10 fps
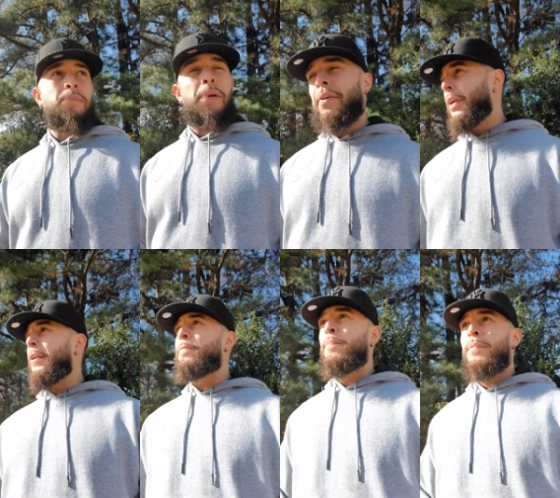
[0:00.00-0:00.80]
period.
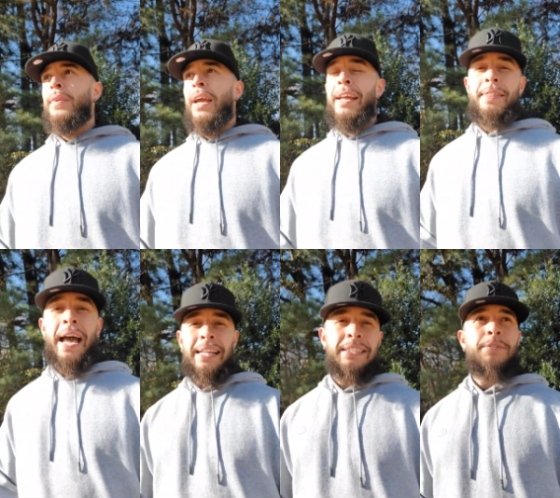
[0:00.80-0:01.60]
And
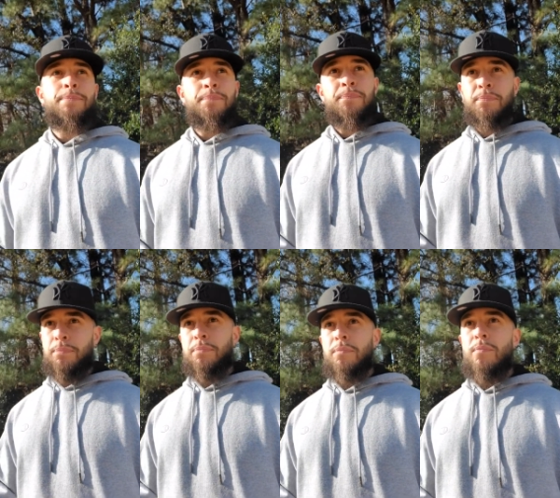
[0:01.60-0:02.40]
that's
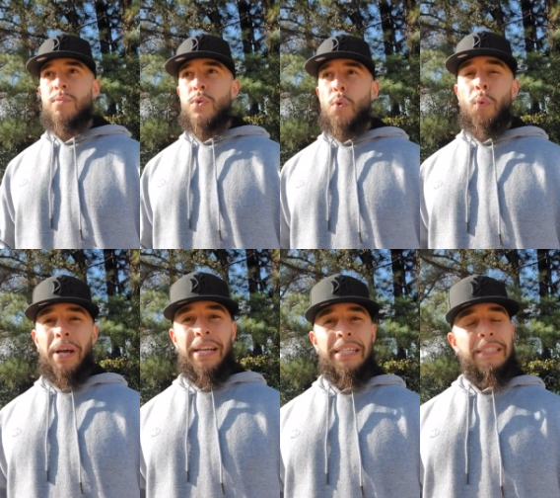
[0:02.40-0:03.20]

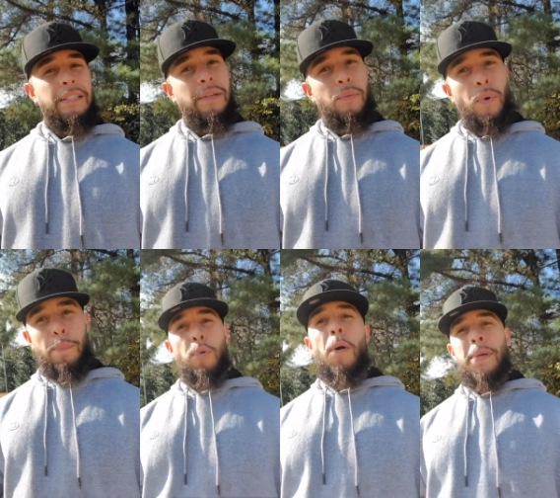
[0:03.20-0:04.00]
what
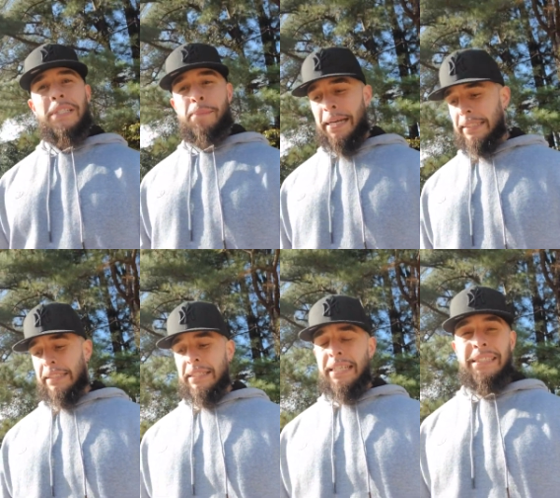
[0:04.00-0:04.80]
brought me to my
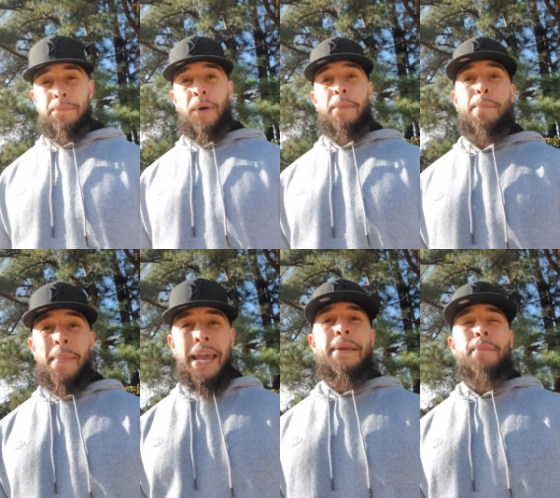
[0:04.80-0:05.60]
success and what
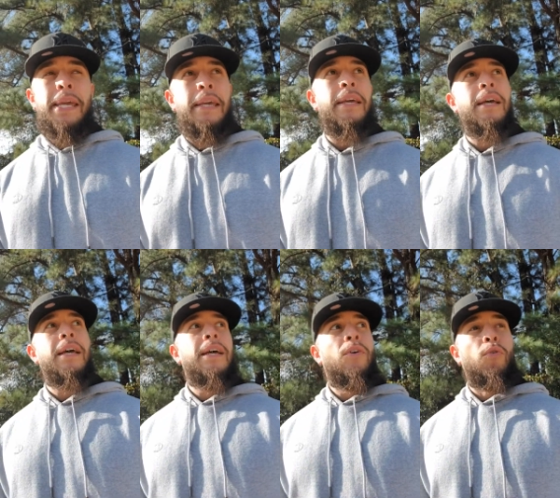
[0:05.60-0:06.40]
made me
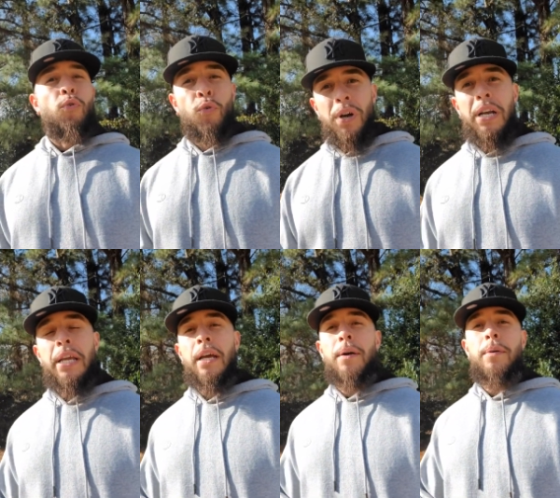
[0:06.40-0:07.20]
really